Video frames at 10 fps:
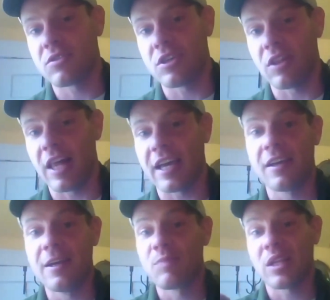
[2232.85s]
So like
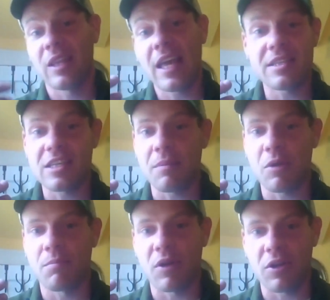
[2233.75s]
late
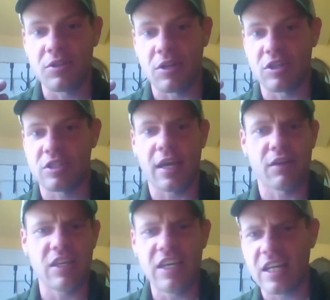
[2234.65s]
summer, birds are just like
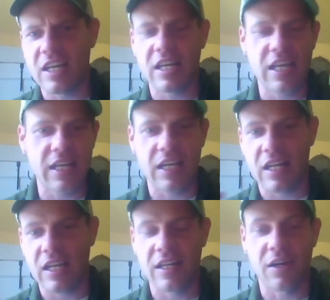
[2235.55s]
eating and eating and
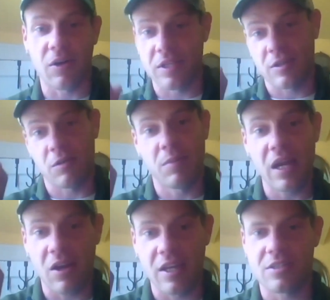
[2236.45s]
eating all these little
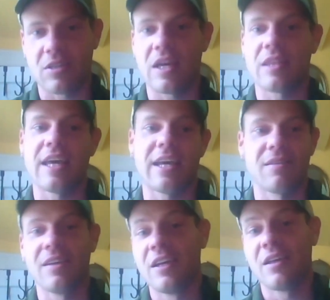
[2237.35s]
berries so that they can